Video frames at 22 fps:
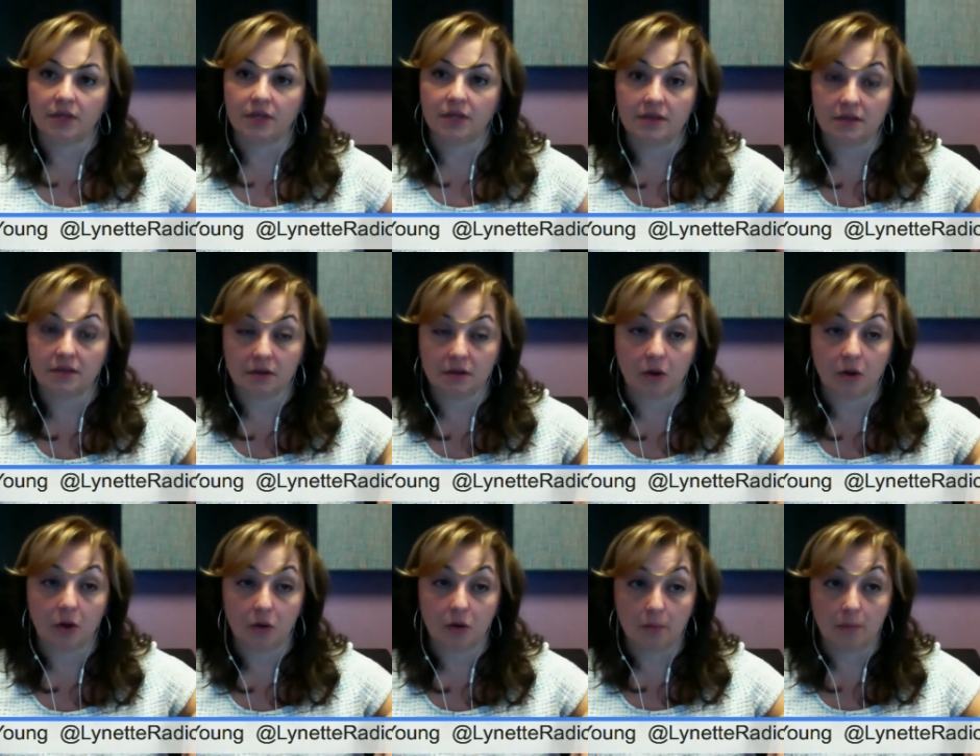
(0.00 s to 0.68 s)
That
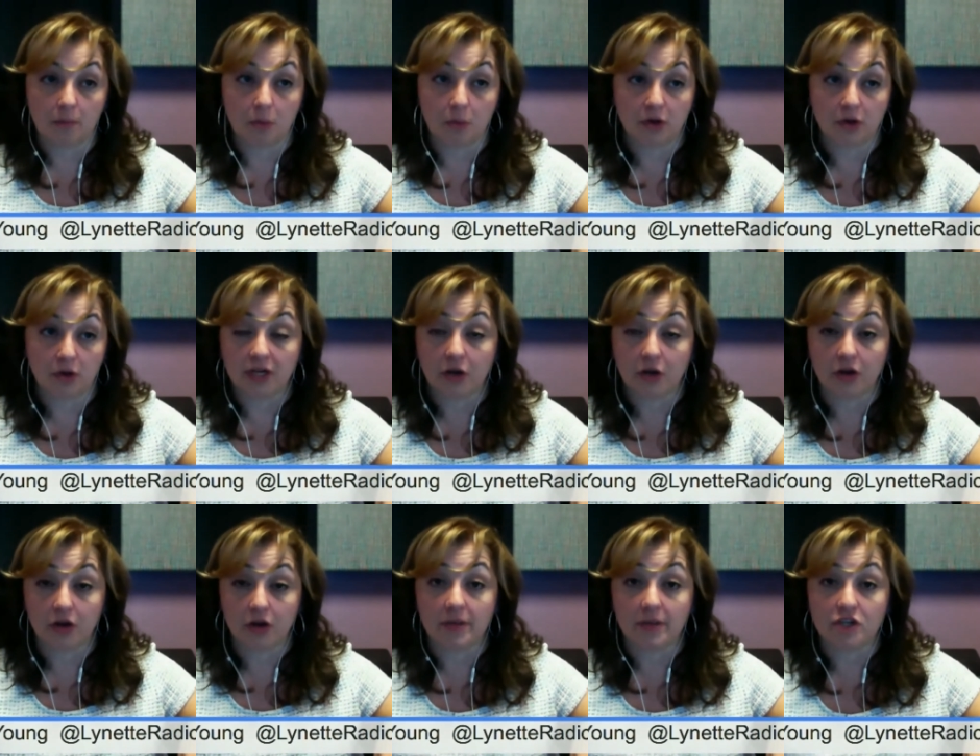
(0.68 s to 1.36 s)

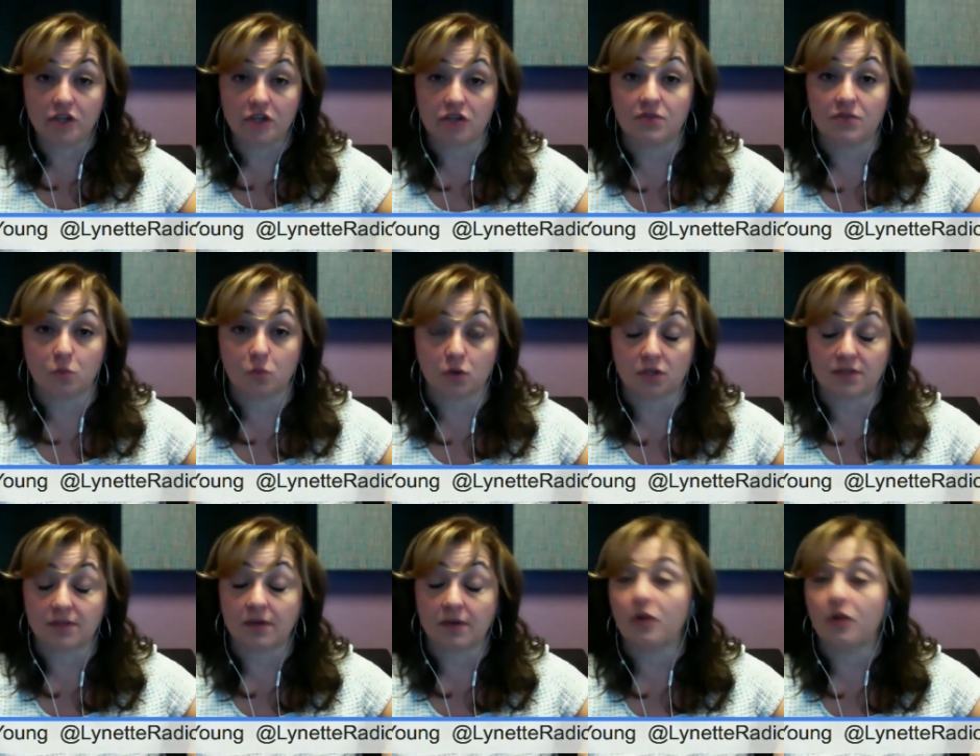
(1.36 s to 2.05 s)
marketing automation
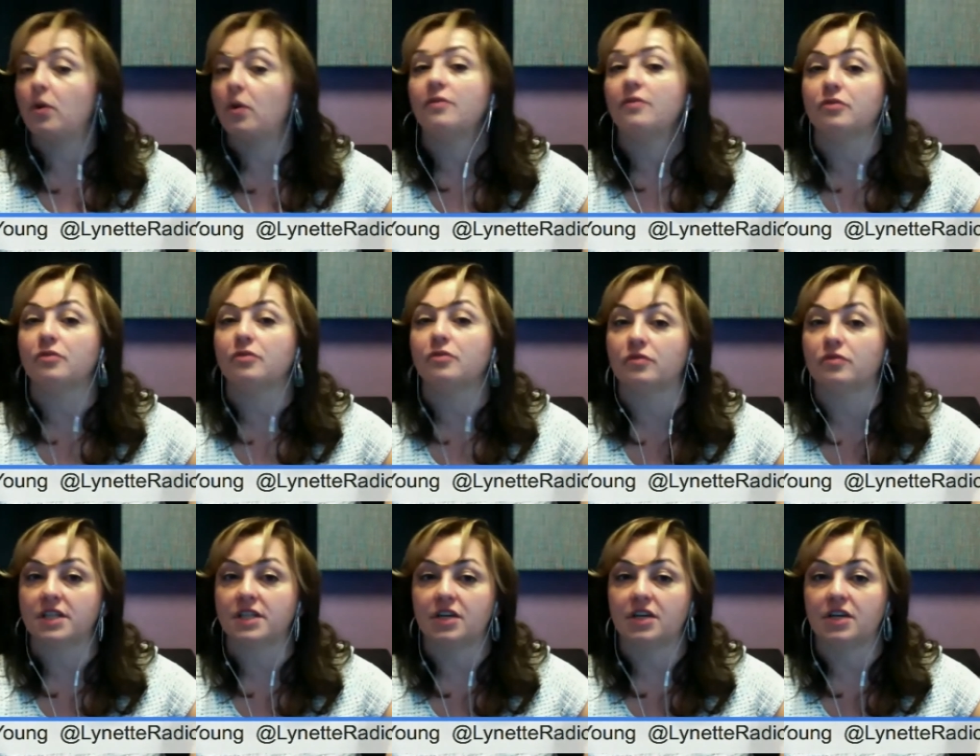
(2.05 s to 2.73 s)
works very well for
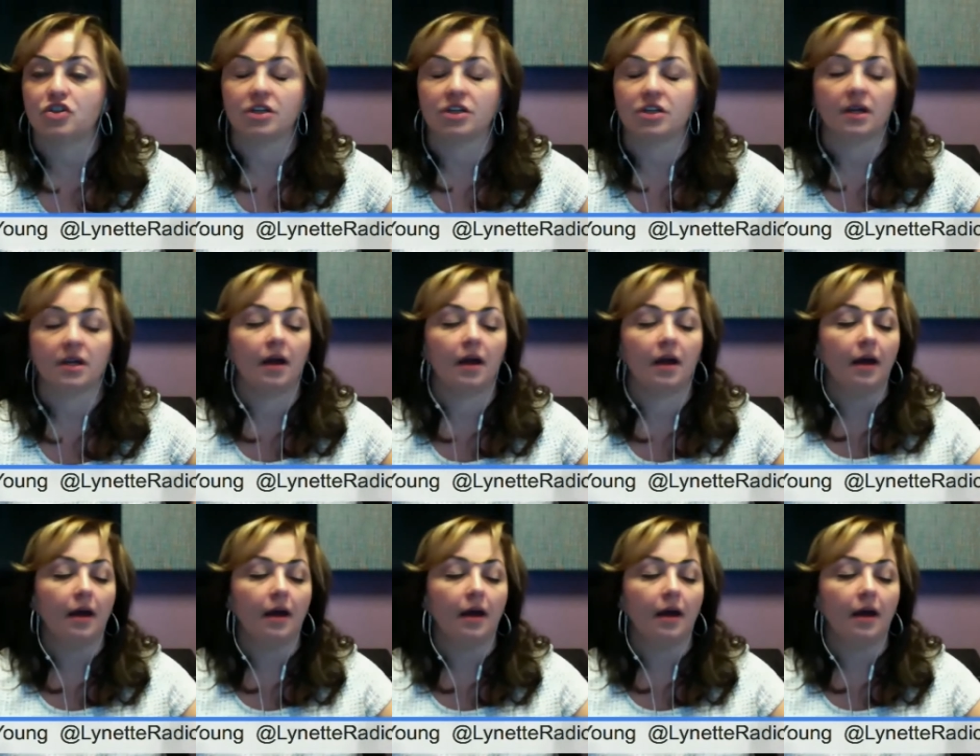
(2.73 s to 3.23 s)
retention.